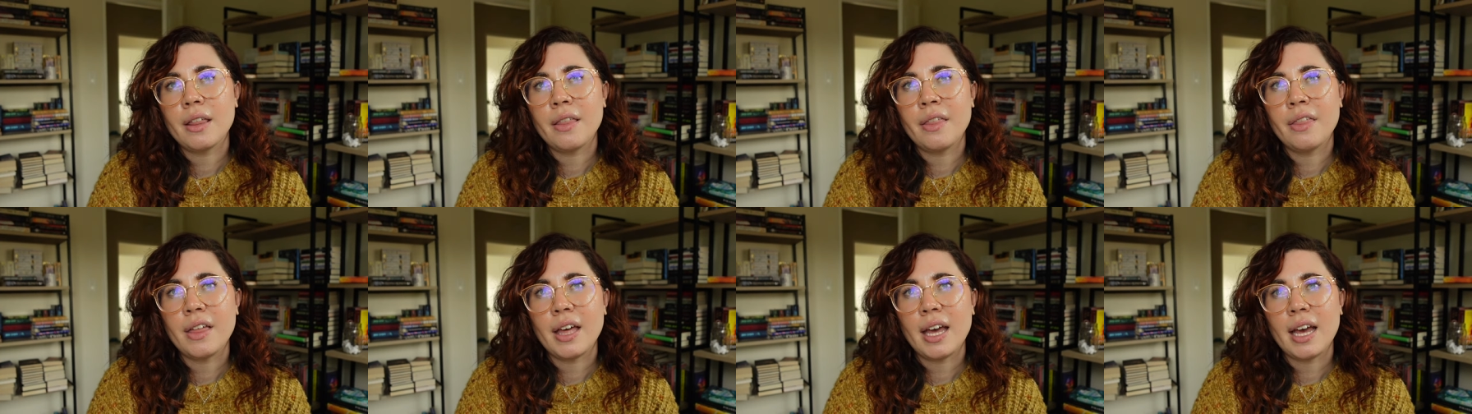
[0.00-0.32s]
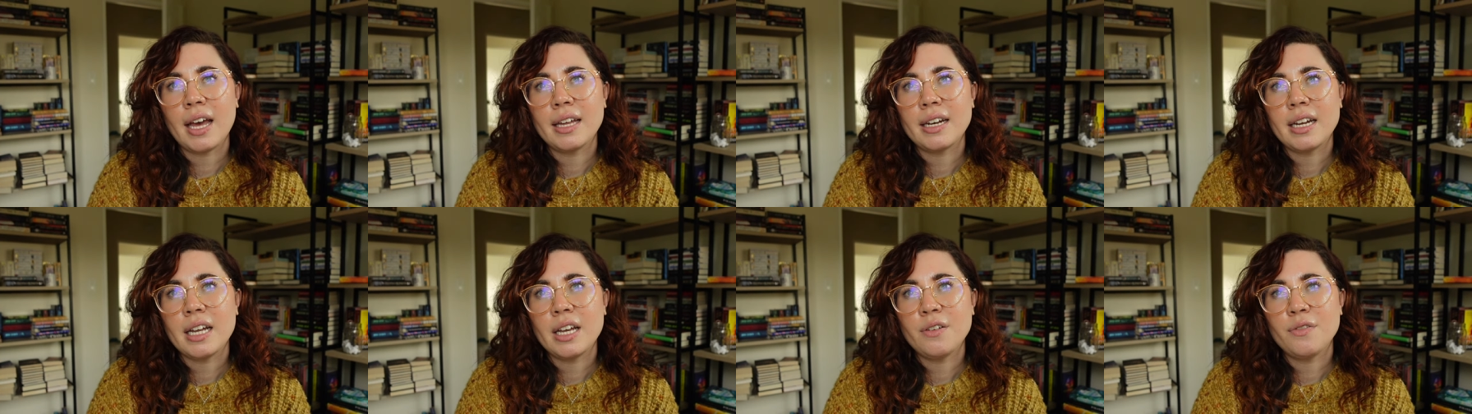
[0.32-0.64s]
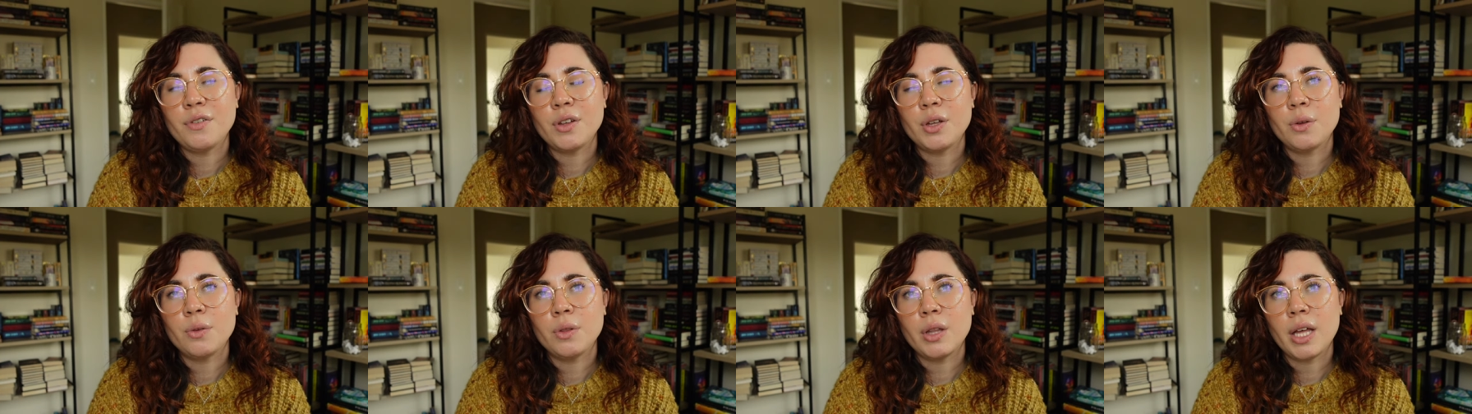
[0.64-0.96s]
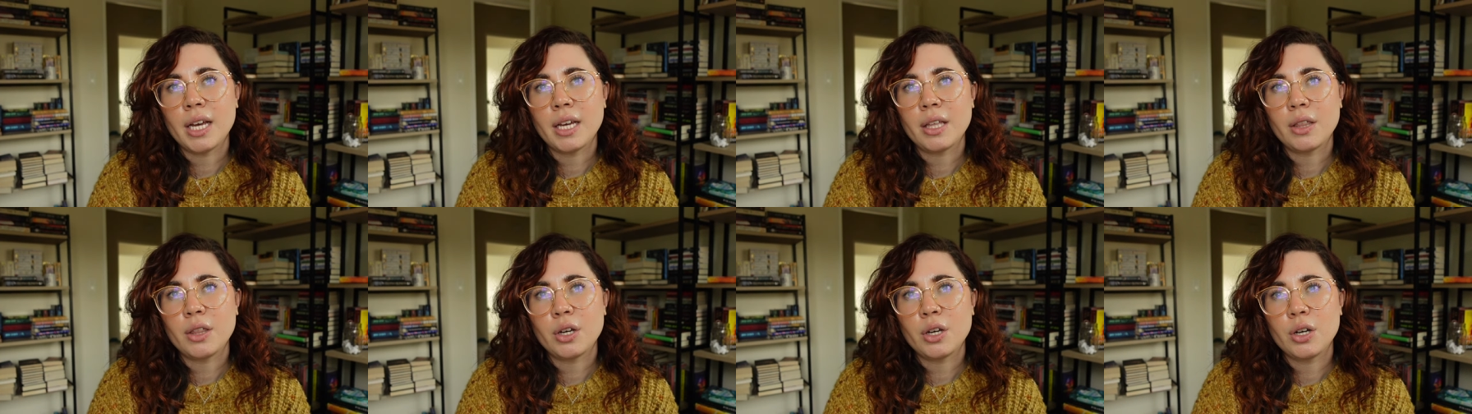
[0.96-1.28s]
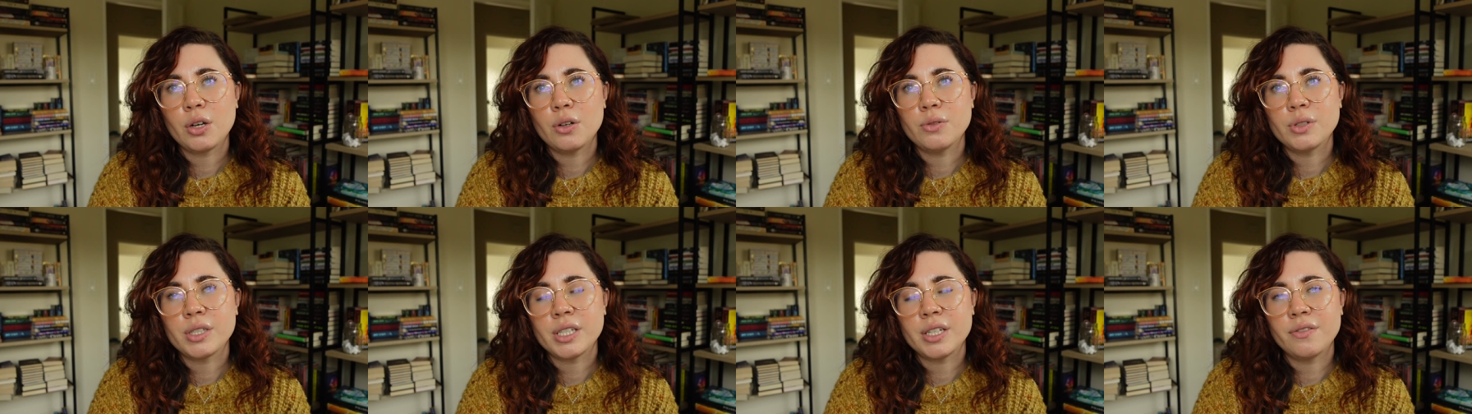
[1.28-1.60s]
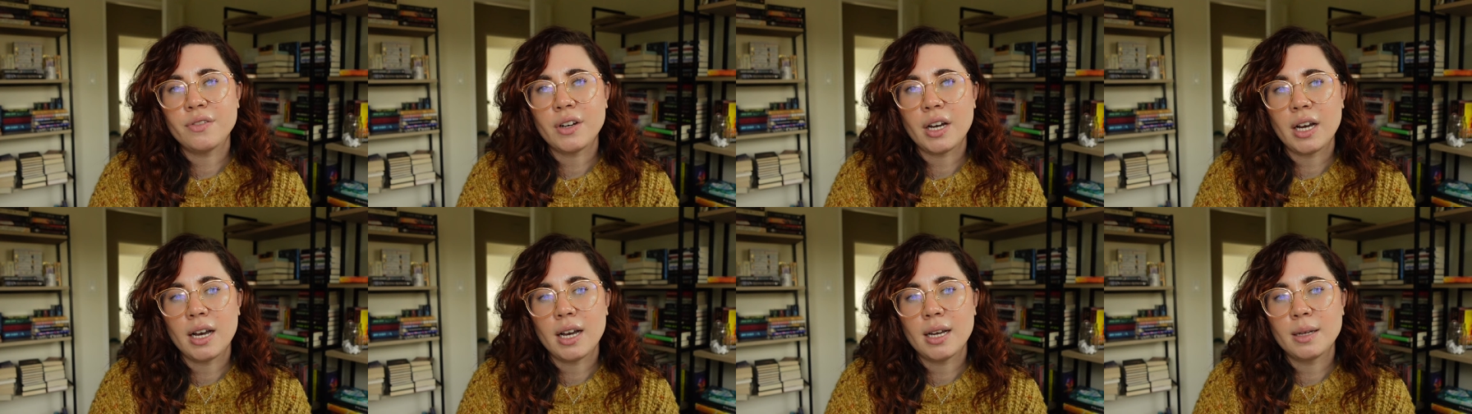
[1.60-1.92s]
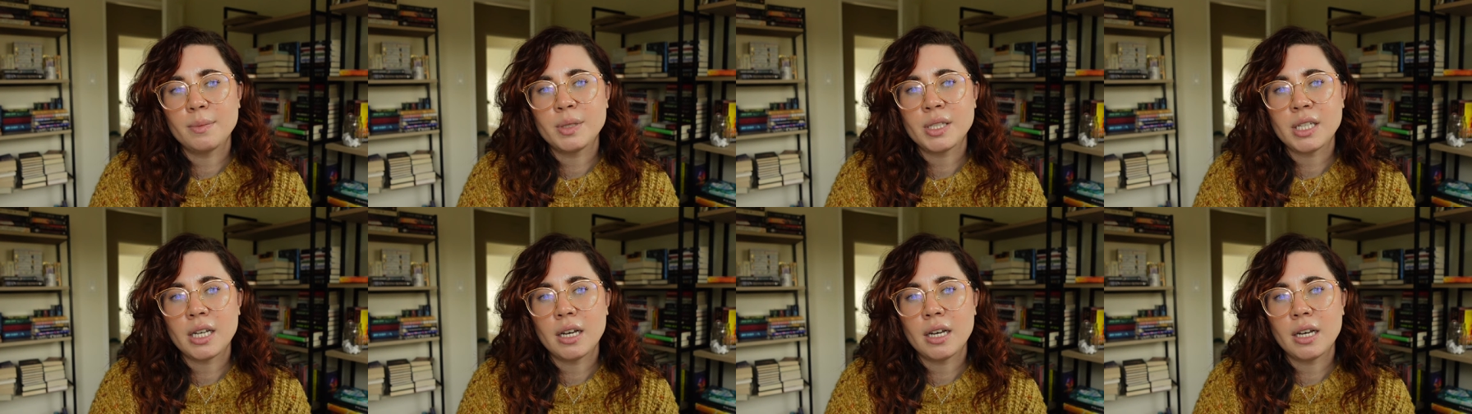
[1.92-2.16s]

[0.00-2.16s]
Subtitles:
that if you like the cozy vibes